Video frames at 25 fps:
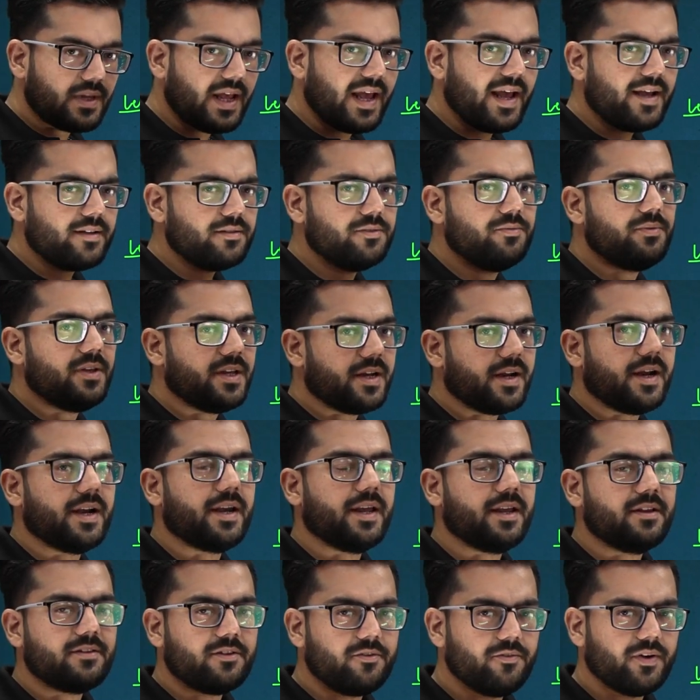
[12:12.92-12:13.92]
X we are
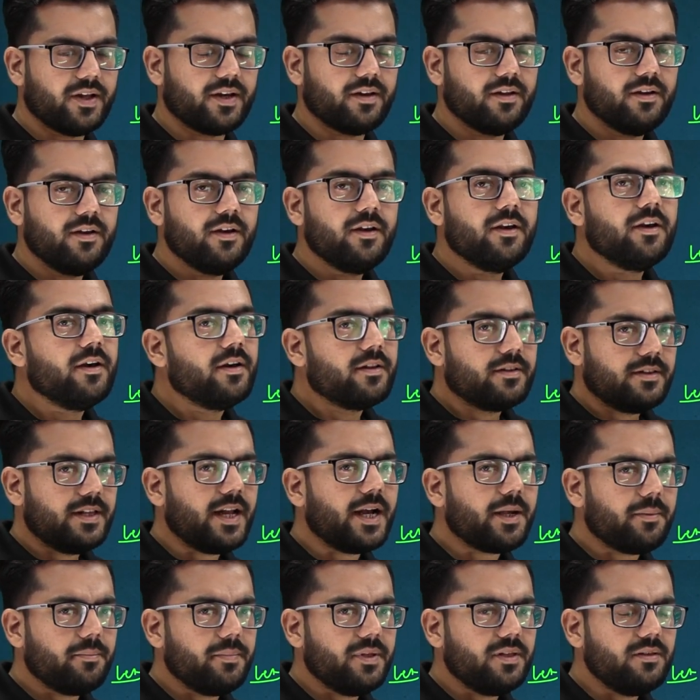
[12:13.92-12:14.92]
getting as a 1.
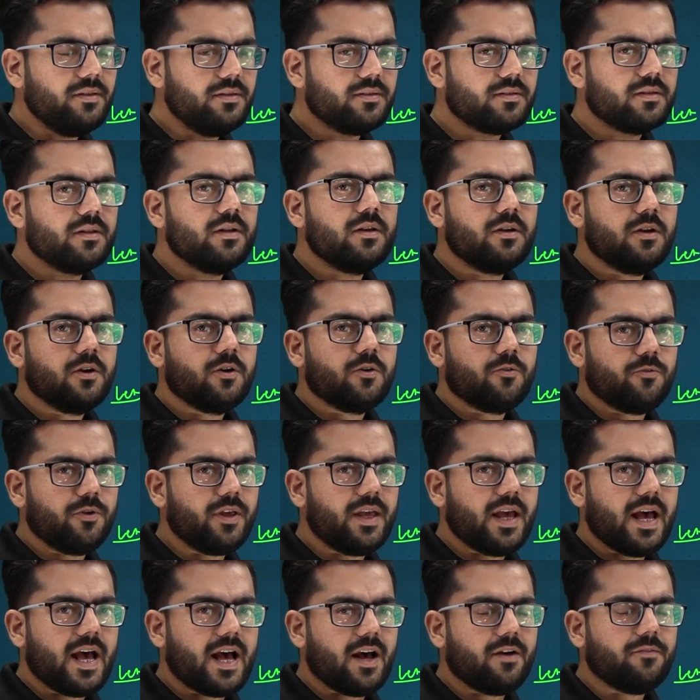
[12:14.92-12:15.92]
That means
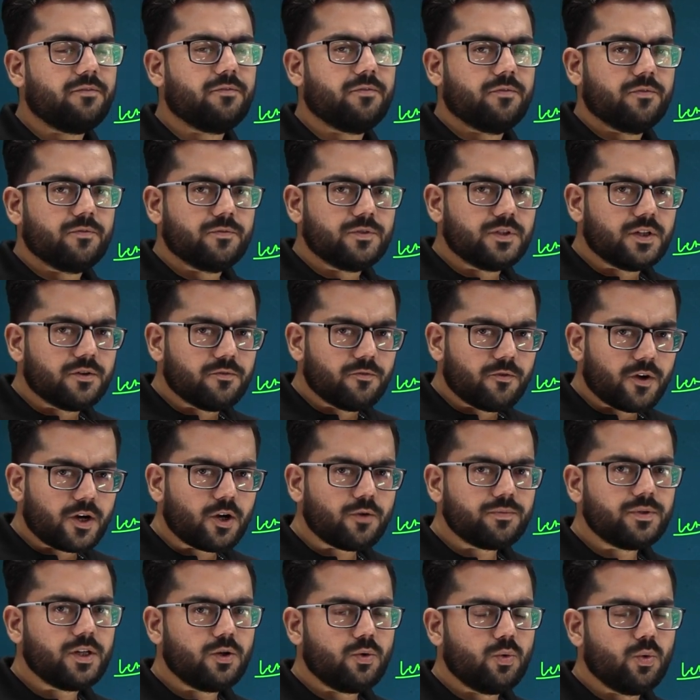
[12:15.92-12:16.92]
we have the one
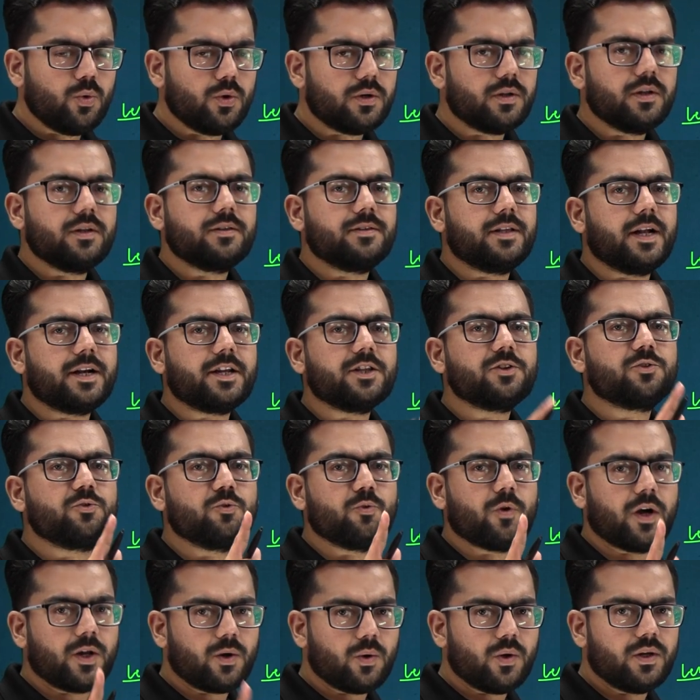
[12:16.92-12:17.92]
of the root, that is
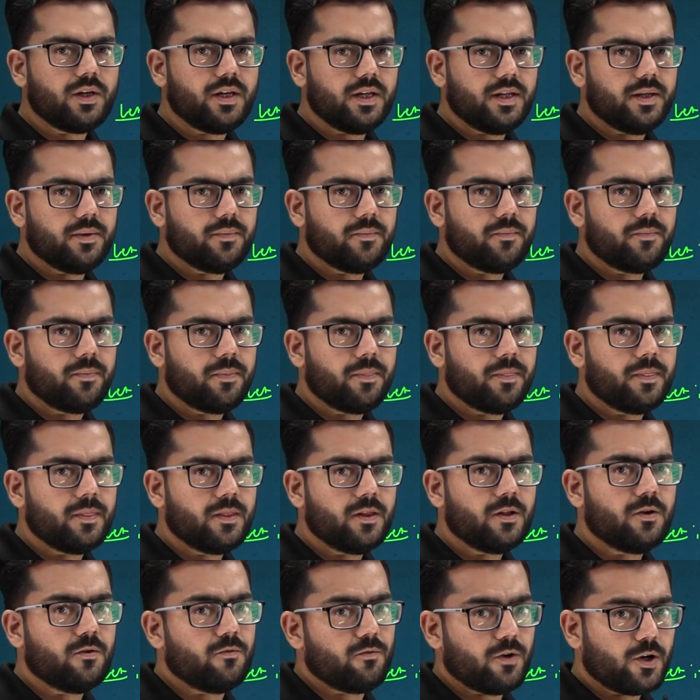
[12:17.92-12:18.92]
1 only.
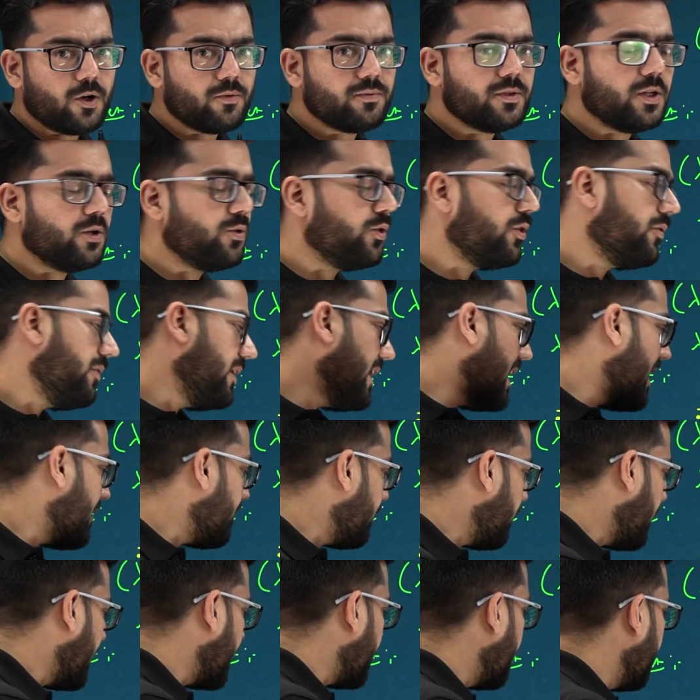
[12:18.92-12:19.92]
One of the root we have
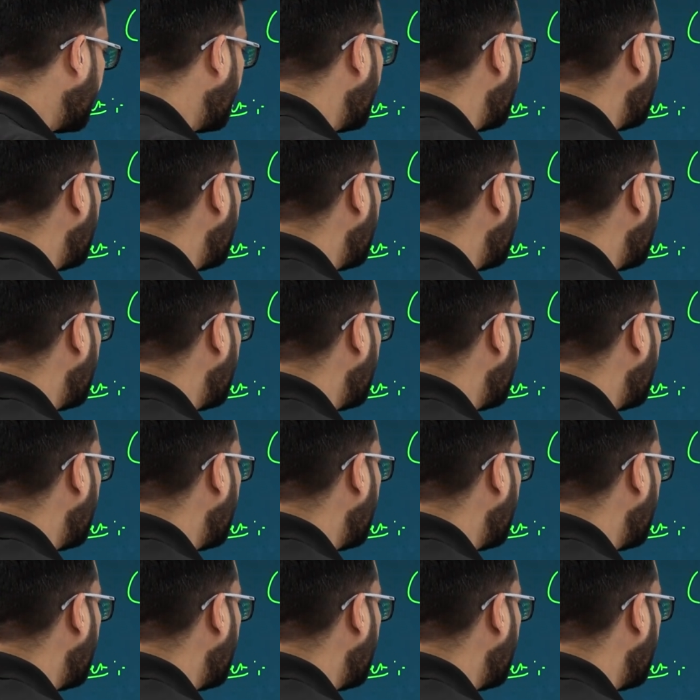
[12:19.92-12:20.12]
1.